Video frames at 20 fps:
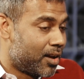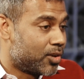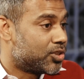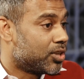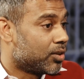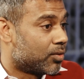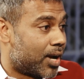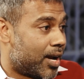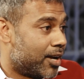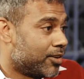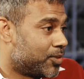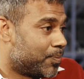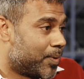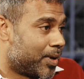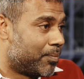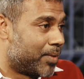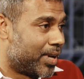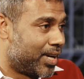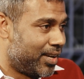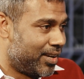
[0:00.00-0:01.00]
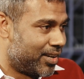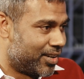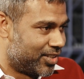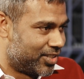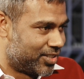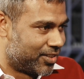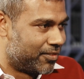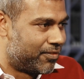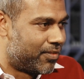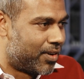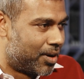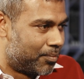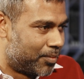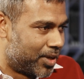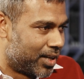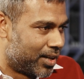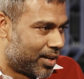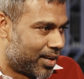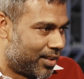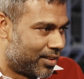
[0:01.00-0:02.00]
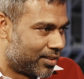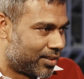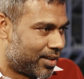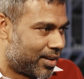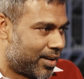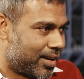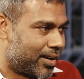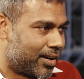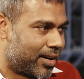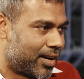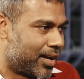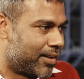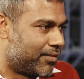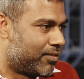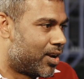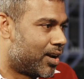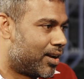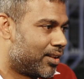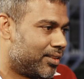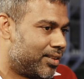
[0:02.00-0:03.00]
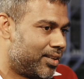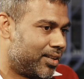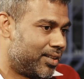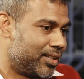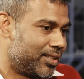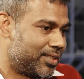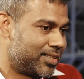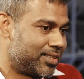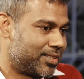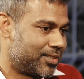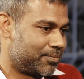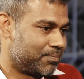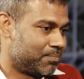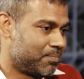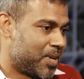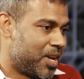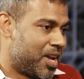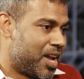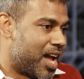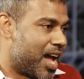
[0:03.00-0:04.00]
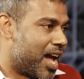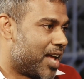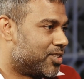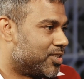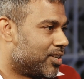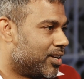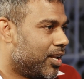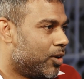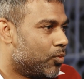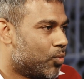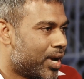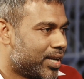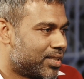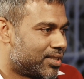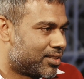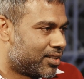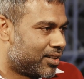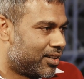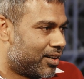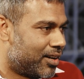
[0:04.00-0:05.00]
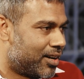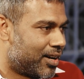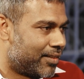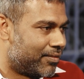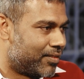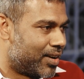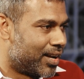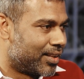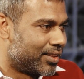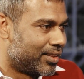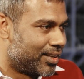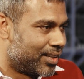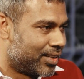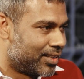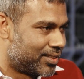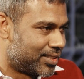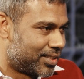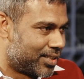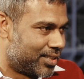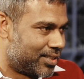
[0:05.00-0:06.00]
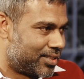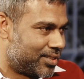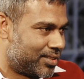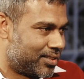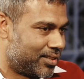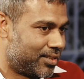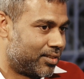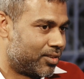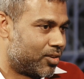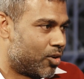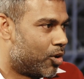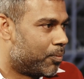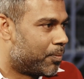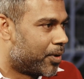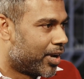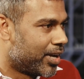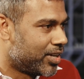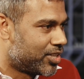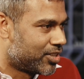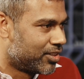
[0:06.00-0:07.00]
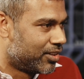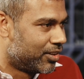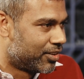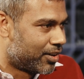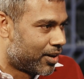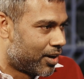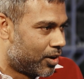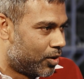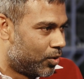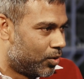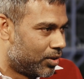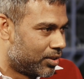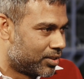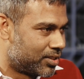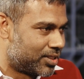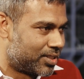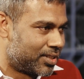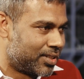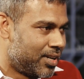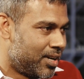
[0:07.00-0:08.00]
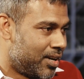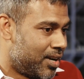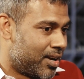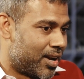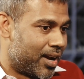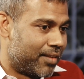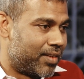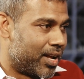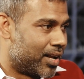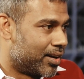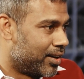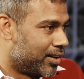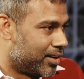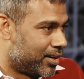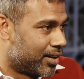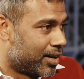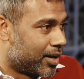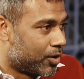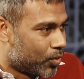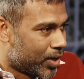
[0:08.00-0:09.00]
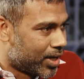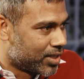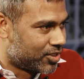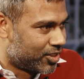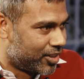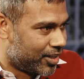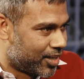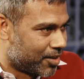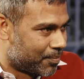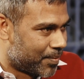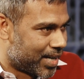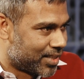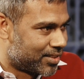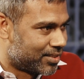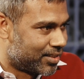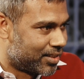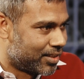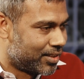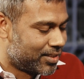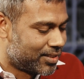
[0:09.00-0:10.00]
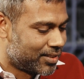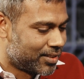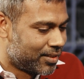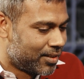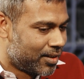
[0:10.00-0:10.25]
So I've spent many years in pharma and healthcare, and I've done this as an investor, I've done this as in operational roles, I've done it in advisory capacities.